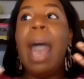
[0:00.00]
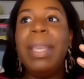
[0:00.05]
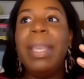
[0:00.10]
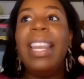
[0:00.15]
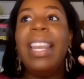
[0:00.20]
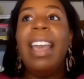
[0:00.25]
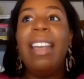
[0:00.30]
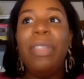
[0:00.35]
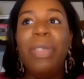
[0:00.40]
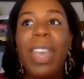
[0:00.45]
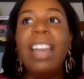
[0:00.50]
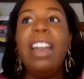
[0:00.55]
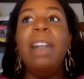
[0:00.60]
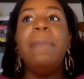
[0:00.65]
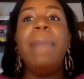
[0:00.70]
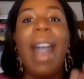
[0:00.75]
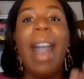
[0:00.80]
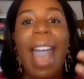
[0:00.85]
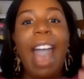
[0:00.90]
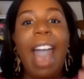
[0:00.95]
I mean, think
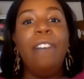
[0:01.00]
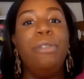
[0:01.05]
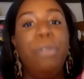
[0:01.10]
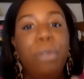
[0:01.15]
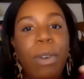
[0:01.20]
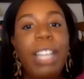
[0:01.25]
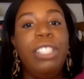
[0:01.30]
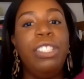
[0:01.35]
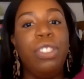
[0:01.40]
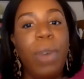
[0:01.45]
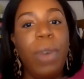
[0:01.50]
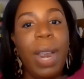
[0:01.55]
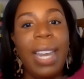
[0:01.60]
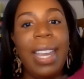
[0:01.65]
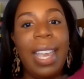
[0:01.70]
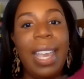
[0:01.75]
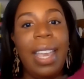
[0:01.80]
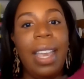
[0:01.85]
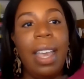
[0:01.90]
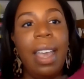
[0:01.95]
about how
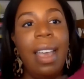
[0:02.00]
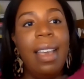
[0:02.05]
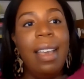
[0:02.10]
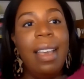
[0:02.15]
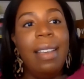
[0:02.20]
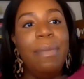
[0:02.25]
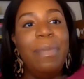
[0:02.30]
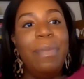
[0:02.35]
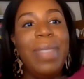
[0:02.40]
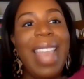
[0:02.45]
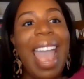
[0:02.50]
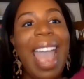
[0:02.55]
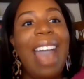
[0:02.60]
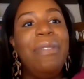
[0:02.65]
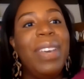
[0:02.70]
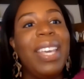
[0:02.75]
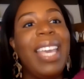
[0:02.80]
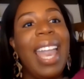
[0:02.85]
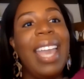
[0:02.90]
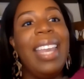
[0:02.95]
frustrating
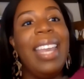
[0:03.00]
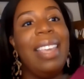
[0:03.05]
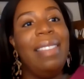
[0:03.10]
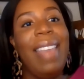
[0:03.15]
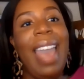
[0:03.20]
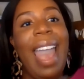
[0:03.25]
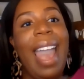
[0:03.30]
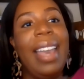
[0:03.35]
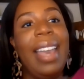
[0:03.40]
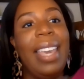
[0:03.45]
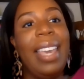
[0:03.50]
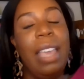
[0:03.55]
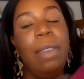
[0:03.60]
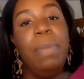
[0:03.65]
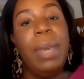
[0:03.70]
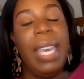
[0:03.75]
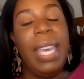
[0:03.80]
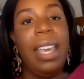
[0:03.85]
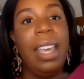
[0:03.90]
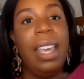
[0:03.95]
navigating that
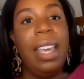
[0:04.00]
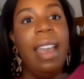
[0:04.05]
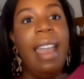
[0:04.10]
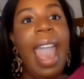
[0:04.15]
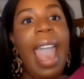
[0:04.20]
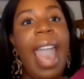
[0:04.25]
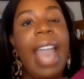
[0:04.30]
can be.